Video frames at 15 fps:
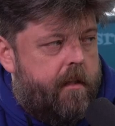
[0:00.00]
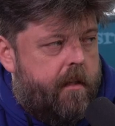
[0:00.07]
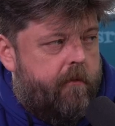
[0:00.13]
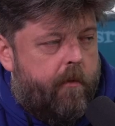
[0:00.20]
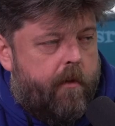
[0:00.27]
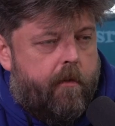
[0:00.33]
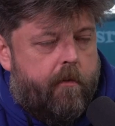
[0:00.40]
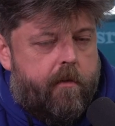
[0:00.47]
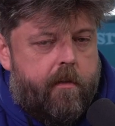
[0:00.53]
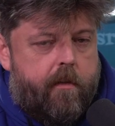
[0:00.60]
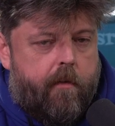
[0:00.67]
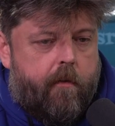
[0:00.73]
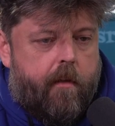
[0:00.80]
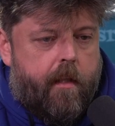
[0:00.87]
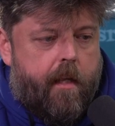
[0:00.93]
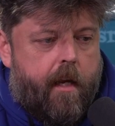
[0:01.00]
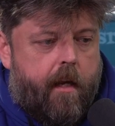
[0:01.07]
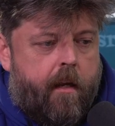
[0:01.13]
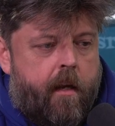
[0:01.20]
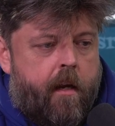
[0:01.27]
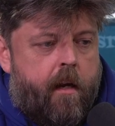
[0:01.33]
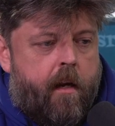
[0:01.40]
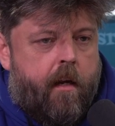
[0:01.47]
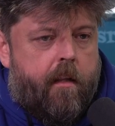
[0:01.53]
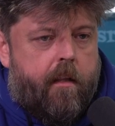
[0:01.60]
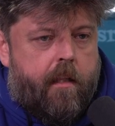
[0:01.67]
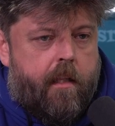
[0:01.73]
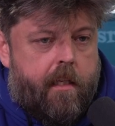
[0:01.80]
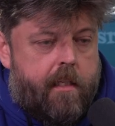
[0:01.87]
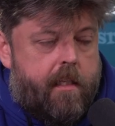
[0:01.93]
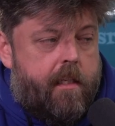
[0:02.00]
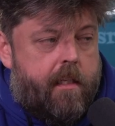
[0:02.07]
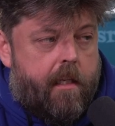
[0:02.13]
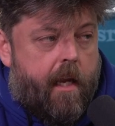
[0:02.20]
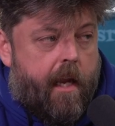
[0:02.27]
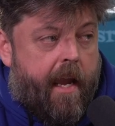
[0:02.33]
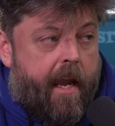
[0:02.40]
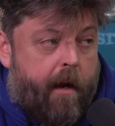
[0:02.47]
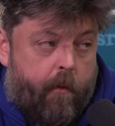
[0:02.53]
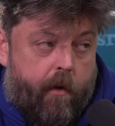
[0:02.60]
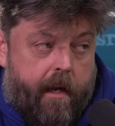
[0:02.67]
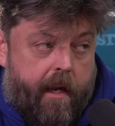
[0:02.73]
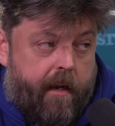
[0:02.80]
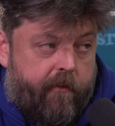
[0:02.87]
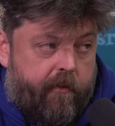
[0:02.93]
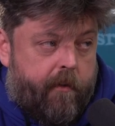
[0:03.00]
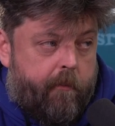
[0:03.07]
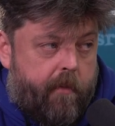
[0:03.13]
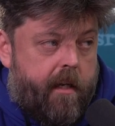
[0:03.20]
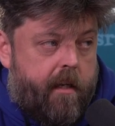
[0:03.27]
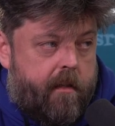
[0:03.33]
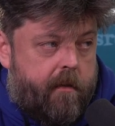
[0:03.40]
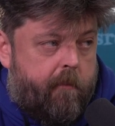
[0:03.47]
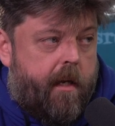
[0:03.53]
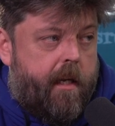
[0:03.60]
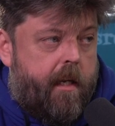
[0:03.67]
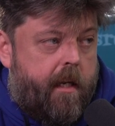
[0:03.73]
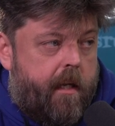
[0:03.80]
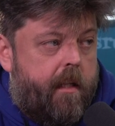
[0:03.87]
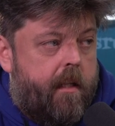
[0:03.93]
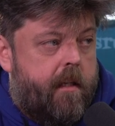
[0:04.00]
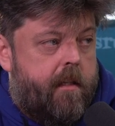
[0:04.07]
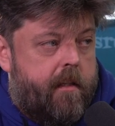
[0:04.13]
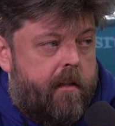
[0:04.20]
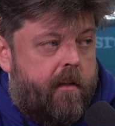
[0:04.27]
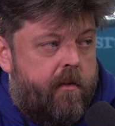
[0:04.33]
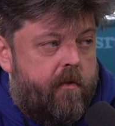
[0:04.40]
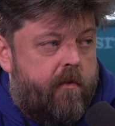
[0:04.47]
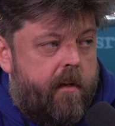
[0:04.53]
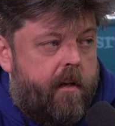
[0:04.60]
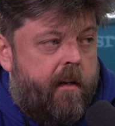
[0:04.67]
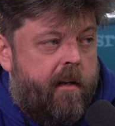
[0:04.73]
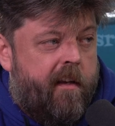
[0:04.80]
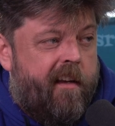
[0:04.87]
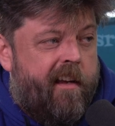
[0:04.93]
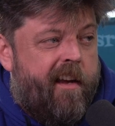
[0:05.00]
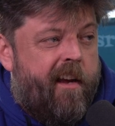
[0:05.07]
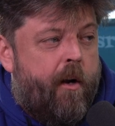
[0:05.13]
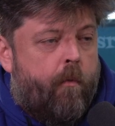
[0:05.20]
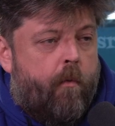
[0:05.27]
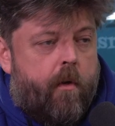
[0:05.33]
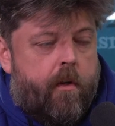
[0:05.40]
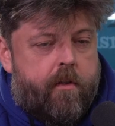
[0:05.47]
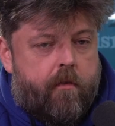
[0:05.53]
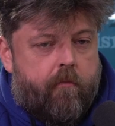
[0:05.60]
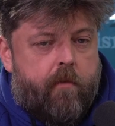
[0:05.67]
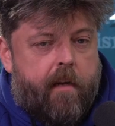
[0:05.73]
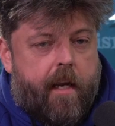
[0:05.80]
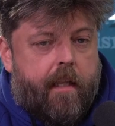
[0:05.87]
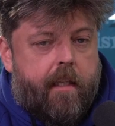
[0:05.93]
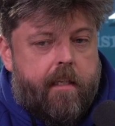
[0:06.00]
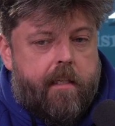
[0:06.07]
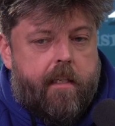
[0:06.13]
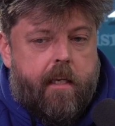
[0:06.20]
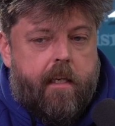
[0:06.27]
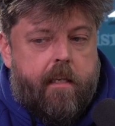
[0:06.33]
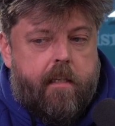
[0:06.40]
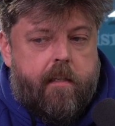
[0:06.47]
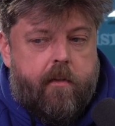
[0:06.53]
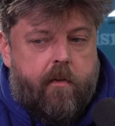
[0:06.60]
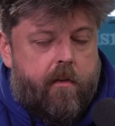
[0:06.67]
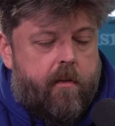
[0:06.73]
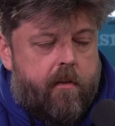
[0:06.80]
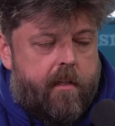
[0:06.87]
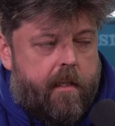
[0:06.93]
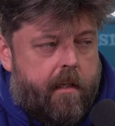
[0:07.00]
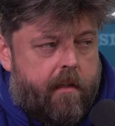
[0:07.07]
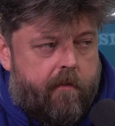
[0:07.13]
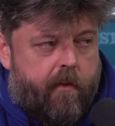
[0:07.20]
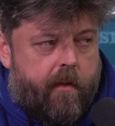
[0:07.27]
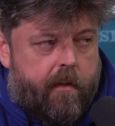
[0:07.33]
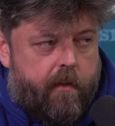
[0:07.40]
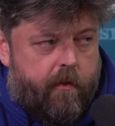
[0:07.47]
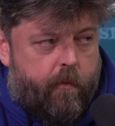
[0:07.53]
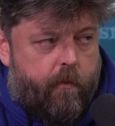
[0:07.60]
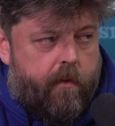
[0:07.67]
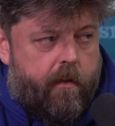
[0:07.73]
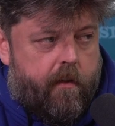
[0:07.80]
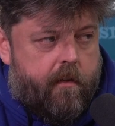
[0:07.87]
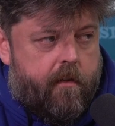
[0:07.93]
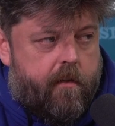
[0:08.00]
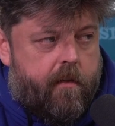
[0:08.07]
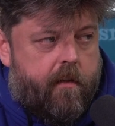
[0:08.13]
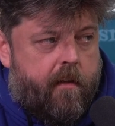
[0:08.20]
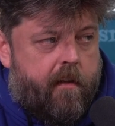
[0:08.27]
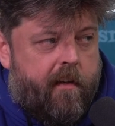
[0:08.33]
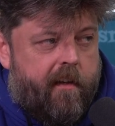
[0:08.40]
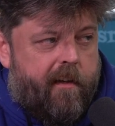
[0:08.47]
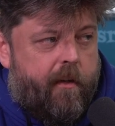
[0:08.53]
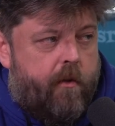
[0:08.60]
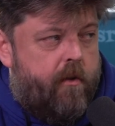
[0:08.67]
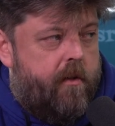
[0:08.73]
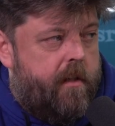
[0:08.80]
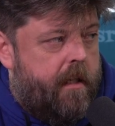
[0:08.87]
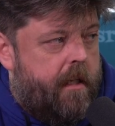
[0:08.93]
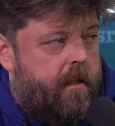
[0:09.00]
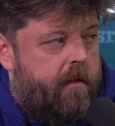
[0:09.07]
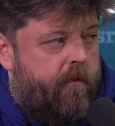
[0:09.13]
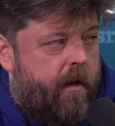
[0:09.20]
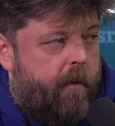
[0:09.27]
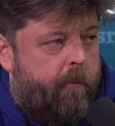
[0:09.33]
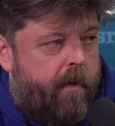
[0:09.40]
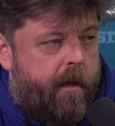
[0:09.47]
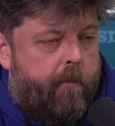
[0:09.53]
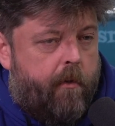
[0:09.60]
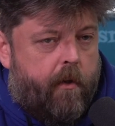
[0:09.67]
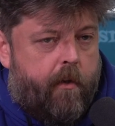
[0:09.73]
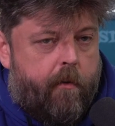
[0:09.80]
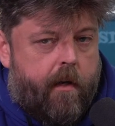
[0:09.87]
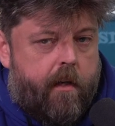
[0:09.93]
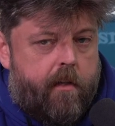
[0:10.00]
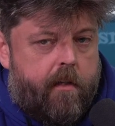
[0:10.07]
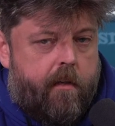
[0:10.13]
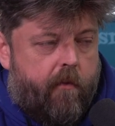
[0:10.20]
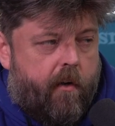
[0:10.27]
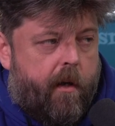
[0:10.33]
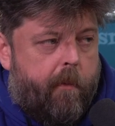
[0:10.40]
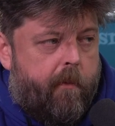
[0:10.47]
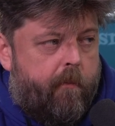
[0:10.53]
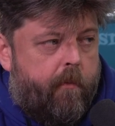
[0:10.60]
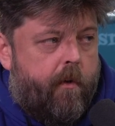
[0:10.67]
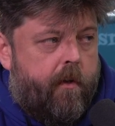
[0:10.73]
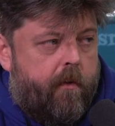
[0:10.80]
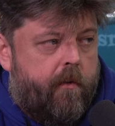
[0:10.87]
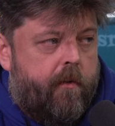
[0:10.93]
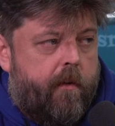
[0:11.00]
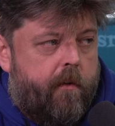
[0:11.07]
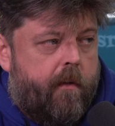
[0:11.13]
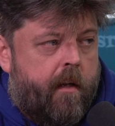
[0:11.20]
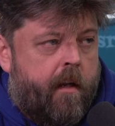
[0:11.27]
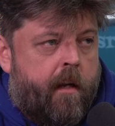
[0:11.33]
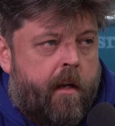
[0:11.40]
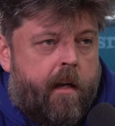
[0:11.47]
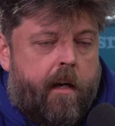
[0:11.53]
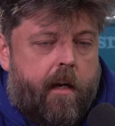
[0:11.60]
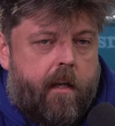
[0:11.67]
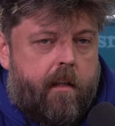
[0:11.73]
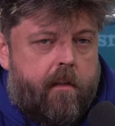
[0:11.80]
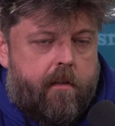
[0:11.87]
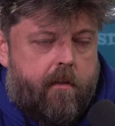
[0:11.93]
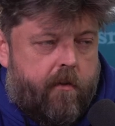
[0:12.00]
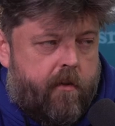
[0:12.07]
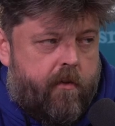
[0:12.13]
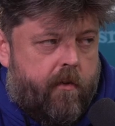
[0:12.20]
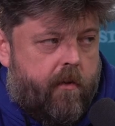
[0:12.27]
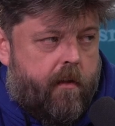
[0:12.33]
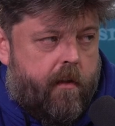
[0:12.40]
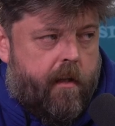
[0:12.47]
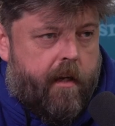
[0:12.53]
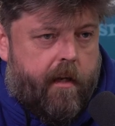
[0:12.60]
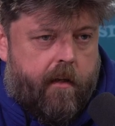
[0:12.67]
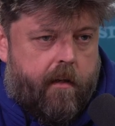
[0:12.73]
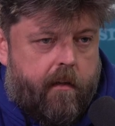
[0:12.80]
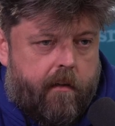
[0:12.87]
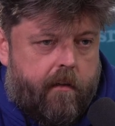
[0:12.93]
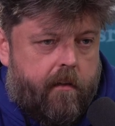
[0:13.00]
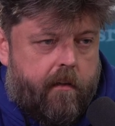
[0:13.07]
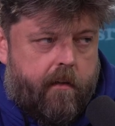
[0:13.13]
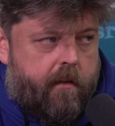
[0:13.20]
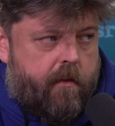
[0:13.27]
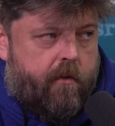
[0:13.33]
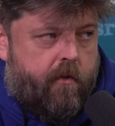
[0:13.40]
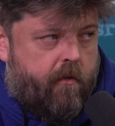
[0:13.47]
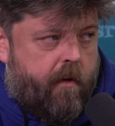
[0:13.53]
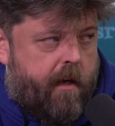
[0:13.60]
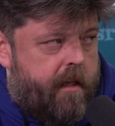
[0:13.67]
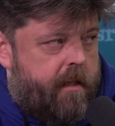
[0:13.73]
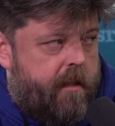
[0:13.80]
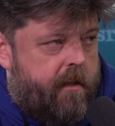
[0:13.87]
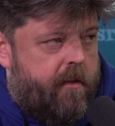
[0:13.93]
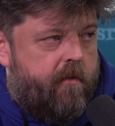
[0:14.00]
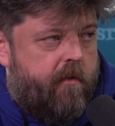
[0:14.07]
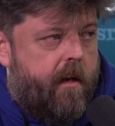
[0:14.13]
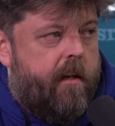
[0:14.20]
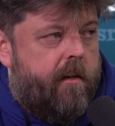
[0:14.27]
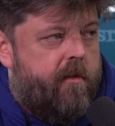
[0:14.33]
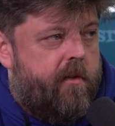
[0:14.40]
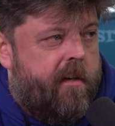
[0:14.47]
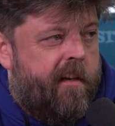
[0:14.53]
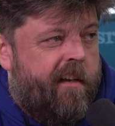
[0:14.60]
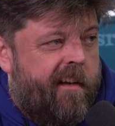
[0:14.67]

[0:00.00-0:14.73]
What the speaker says: and everyone else is doing that. This is how I have to be to make it in this industry. Whereas the reality is you just need to find an audience. You just need to find people who actually vibe with what you're doing. And as long as you're not like crazy strange,